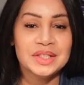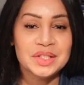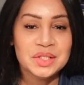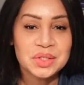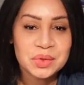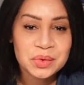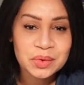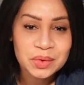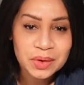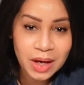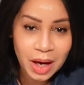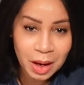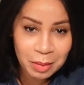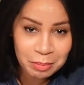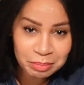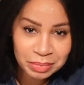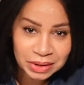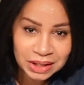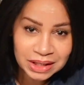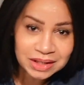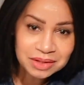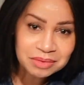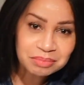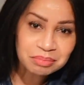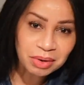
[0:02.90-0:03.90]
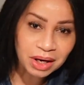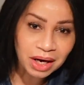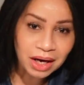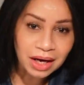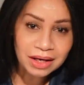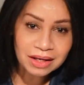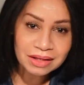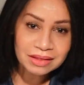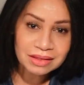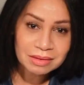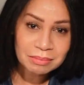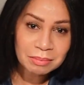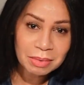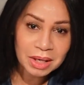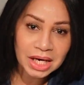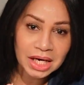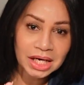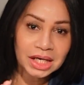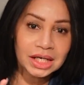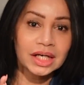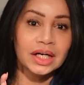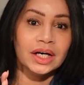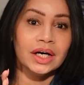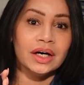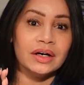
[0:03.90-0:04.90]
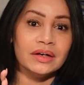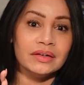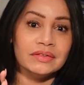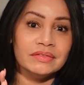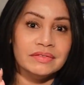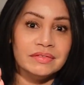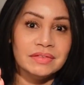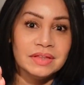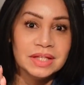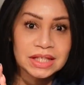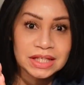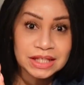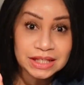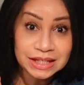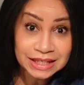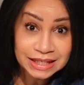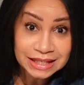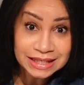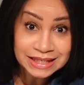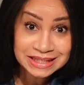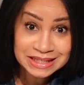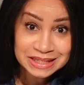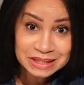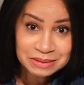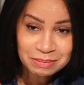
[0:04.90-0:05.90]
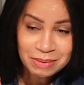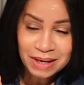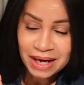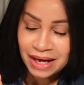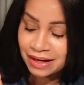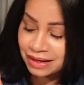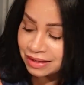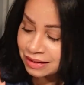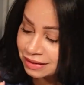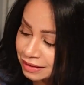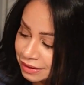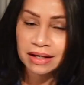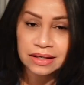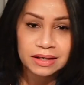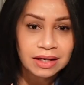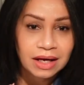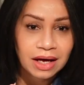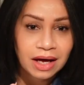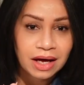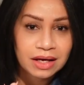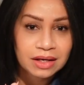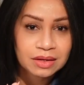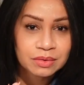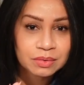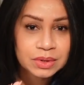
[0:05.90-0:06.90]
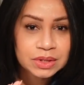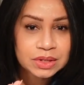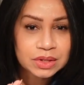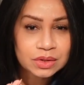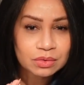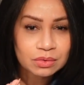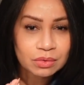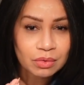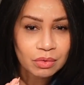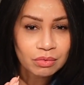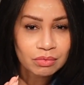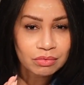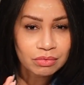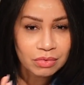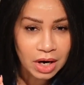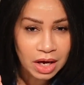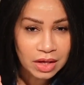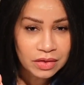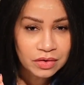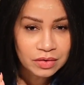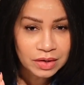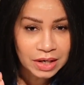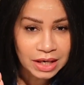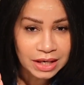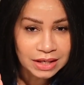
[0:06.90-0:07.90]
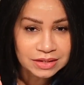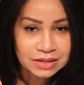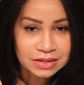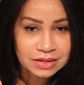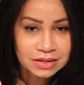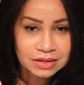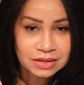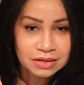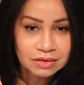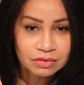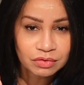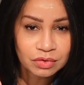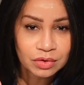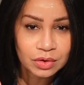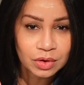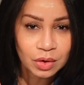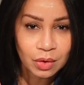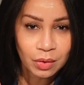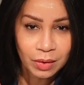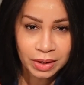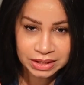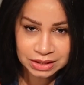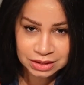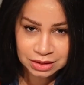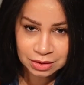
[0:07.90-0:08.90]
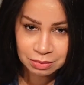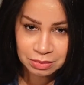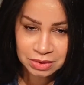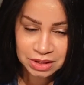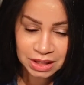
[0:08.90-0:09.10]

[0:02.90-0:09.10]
too got bit by the bug of the it bag, and I was rather hesitant for quite some